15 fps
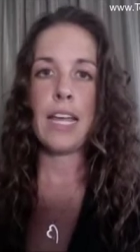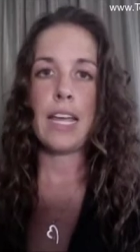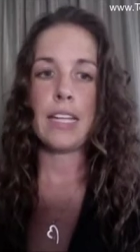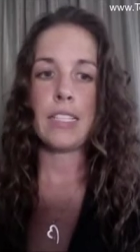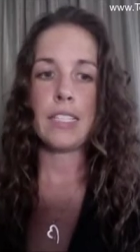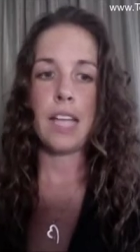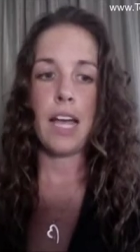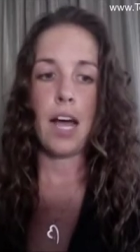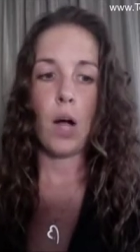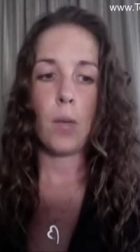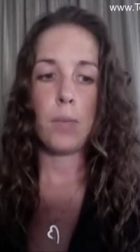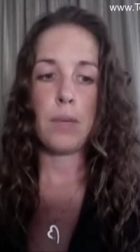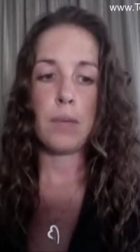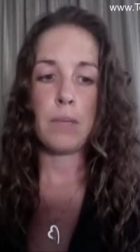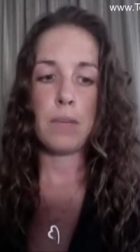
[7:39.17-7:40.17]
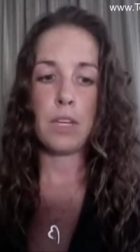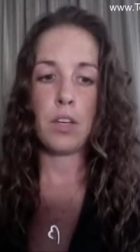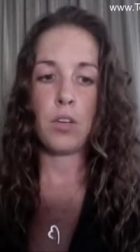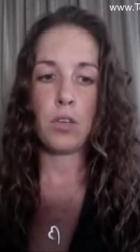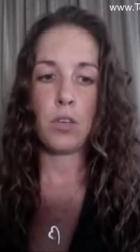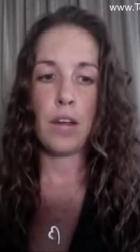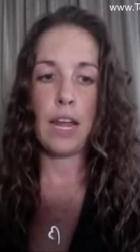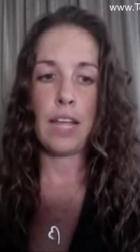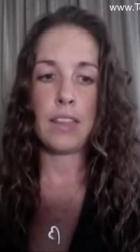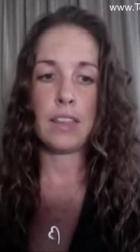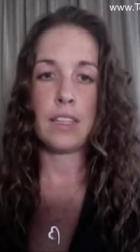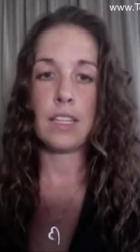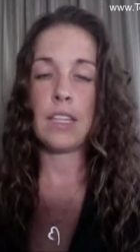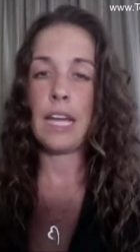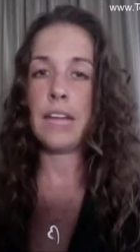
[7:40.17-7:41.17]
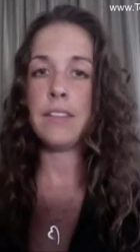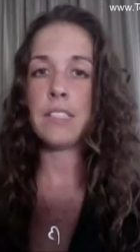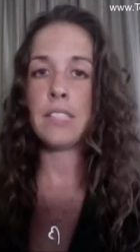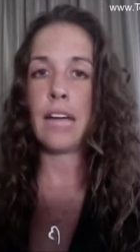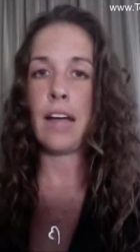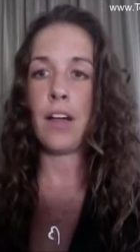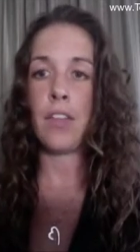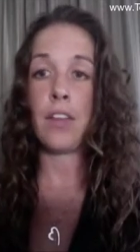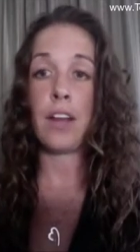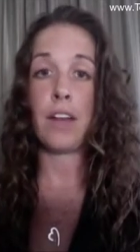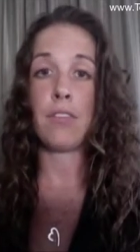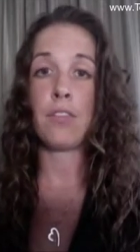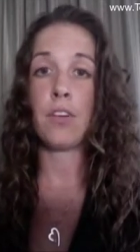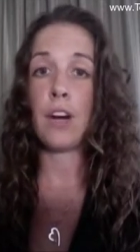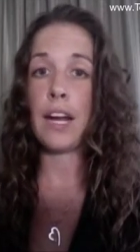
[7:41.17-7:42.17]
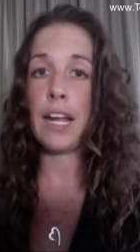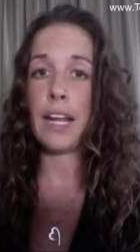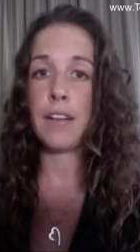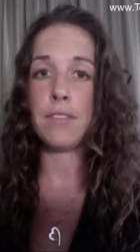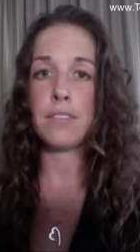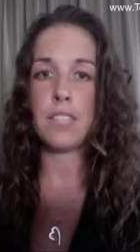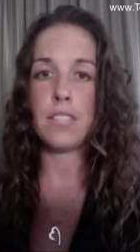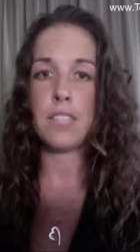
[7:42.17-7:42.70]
it's helping me create the lifestyle that I've craved